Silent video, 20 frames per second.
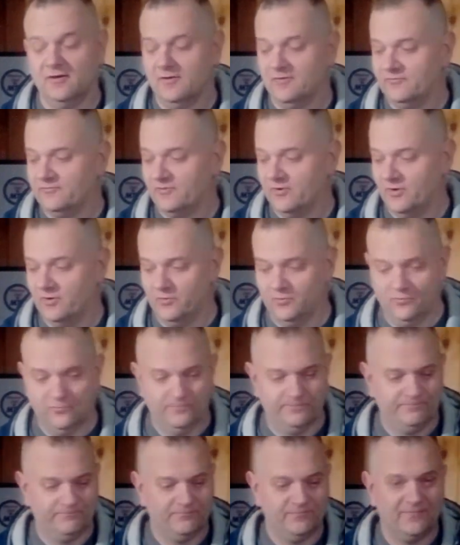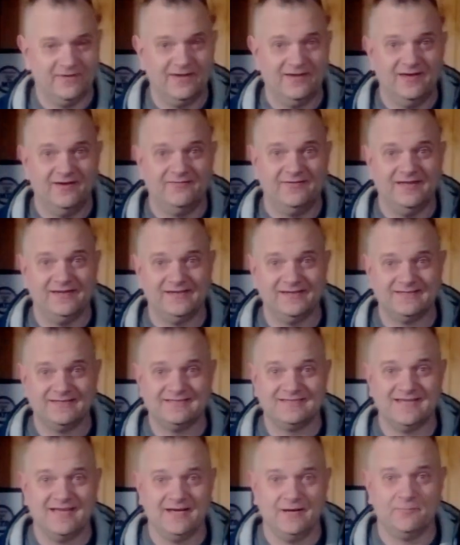So that doesn't
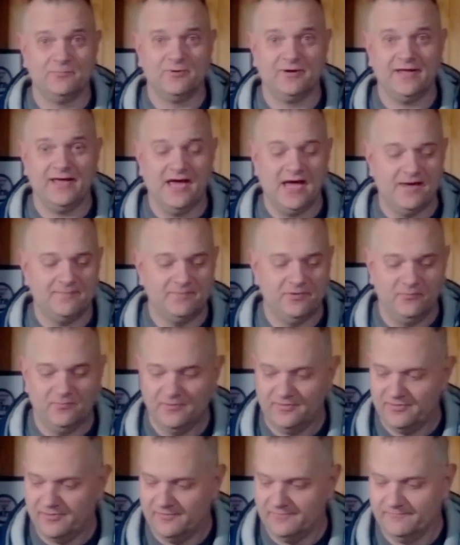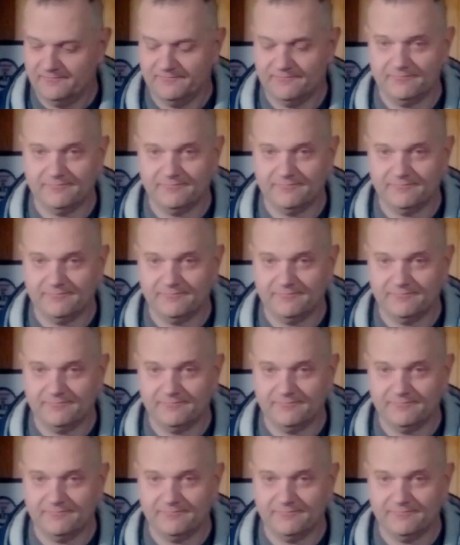say I'm pretty happy with them.